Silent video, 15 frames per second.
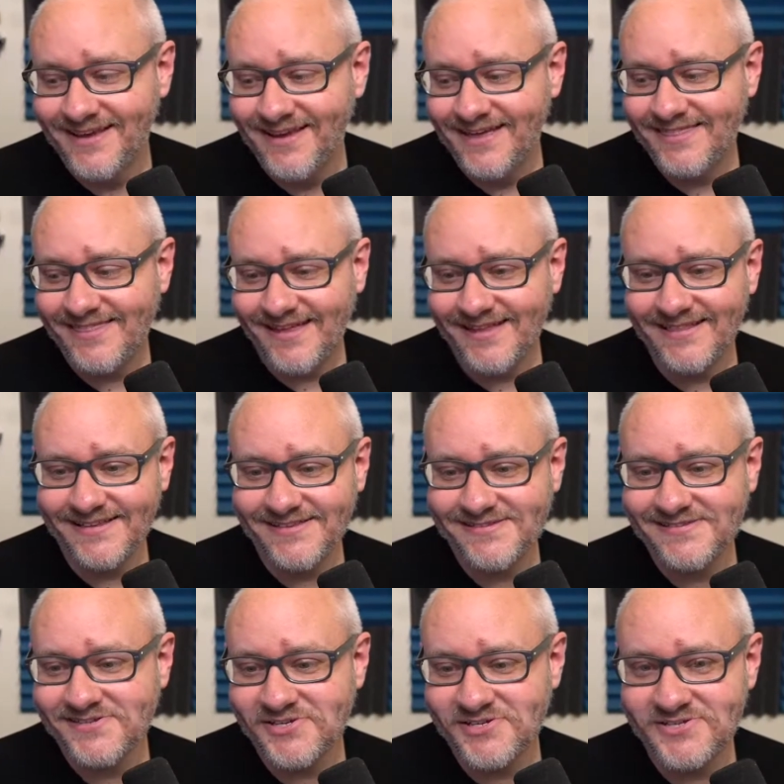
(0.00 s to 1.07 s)
thing that's
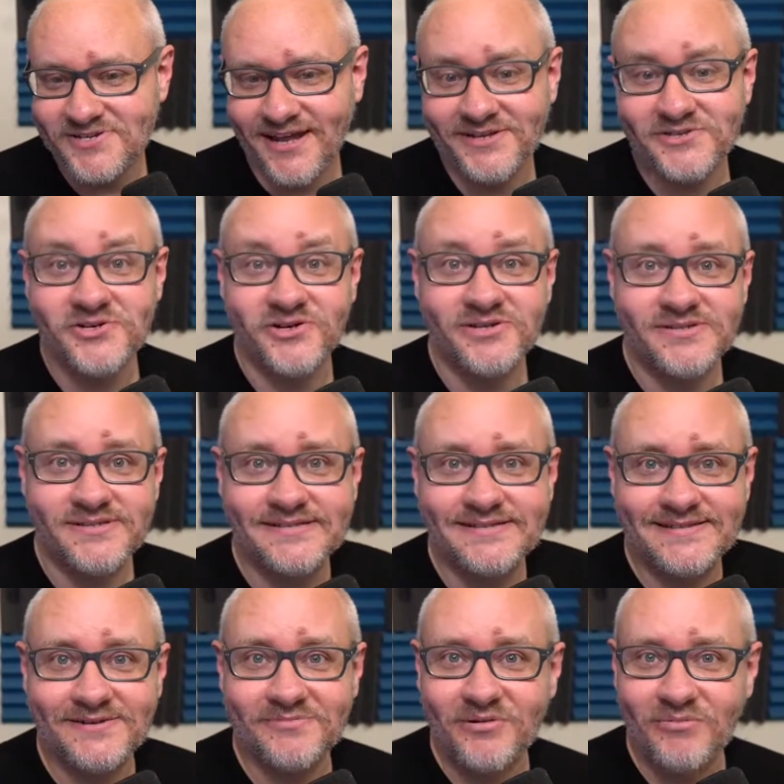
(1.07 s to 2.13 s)
just not church, that's a
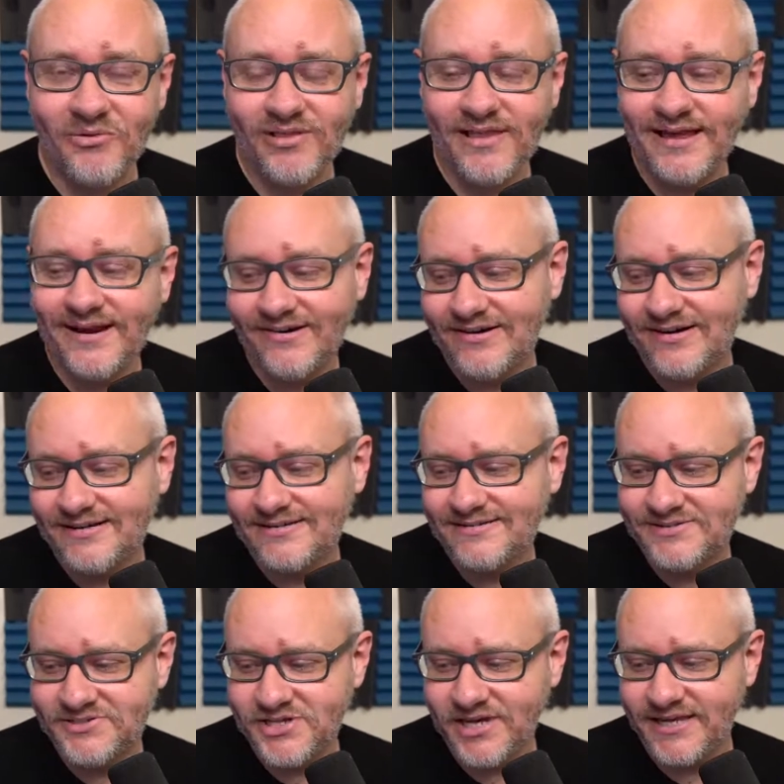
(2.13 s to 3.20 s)
little bit more lighthearted,
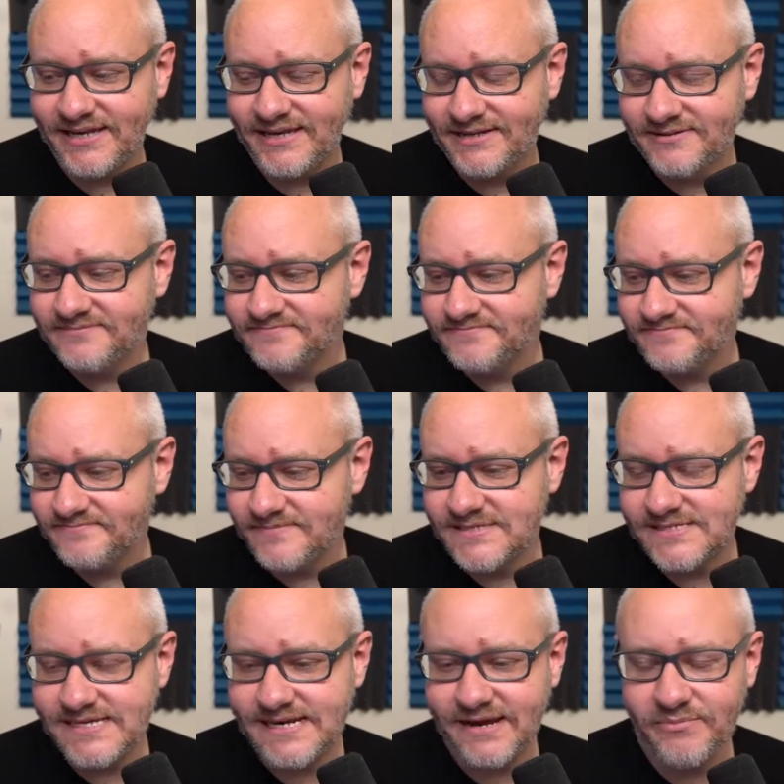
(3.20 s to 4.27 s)
checking in,
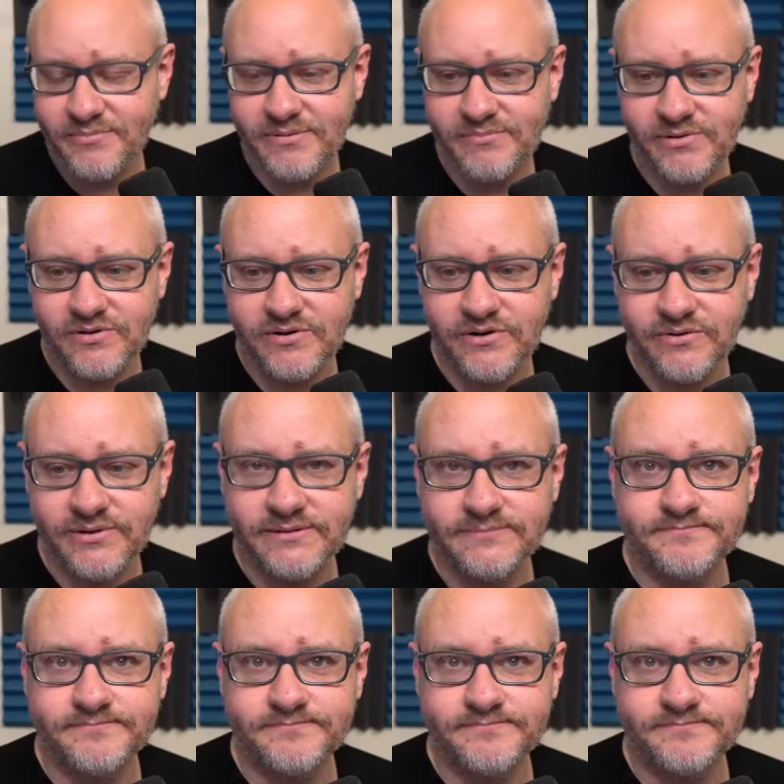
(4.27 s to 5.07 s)
seeing how people are doing.